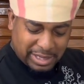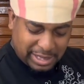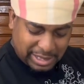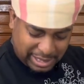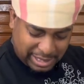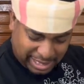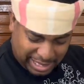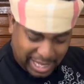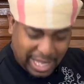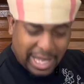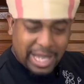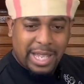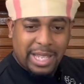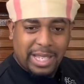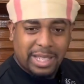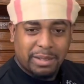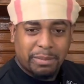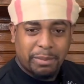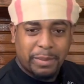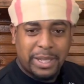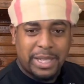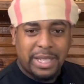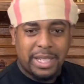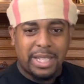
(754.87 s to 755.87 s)
flex.
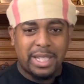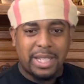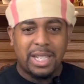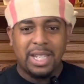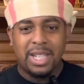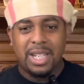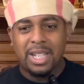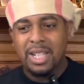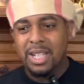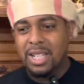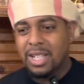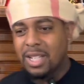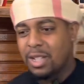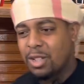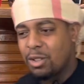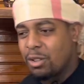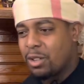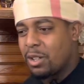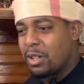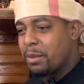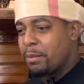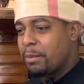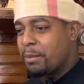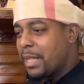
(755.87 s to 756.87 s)

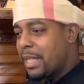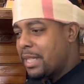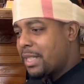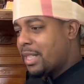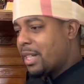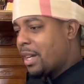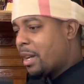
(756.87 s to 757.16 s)
Show a bitch